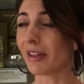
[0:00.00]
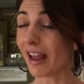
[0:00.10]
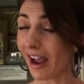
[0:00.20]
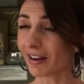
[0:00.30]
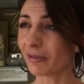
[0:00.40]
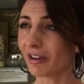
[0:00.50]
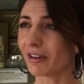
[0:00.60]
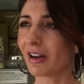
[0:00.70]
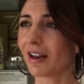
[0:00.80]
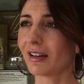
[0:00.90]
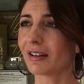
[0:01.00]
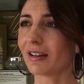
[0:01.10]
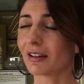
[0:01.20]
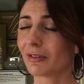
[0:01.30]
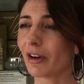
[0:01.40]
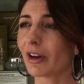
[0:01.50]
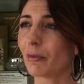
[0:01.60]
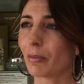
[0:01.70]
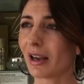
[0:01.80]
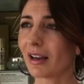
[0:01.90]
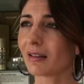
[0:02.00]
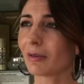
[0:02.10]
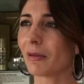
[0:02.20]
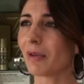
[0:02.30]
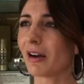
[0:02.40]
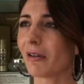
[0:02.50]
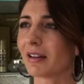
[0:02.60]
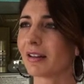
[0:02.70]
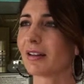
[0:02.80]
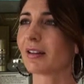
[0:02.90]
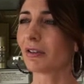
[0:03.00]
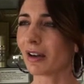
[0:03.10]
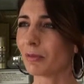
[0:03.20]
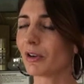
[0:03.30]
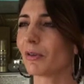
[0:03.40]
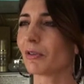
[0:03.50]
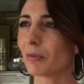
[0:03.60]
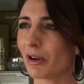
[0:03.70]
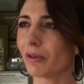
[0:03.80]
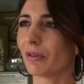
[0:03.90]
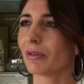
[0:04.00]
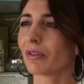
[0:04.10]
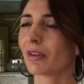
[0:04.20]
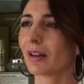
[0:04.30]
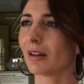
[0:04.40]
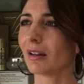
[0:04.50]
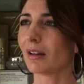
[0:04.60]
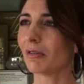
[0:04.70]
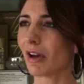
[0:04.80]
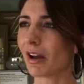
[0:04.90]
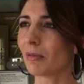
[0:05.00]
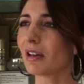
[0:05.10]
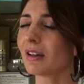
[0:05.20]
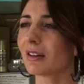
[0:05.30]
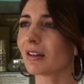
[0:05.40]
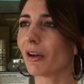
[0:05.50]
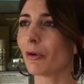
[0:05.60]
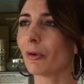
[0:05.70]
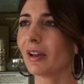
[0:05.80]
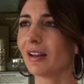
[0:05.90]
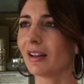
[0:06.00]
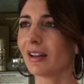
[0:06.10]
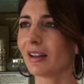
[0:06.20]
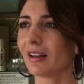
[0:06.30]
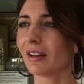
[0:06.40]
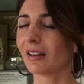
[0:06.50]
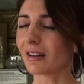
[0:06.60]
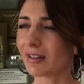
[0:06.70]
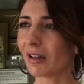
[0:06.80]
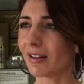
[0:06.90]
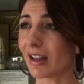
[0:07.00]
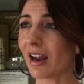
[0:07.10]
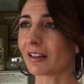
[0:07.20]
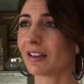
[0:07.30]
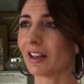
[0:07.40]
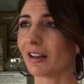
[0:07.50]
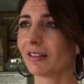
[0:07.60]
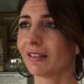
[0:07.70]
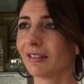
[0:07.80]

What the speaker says: the active ingredients. It's very complete for the amino acids, trace minerals, minerals, and vitamins. So the cell is actually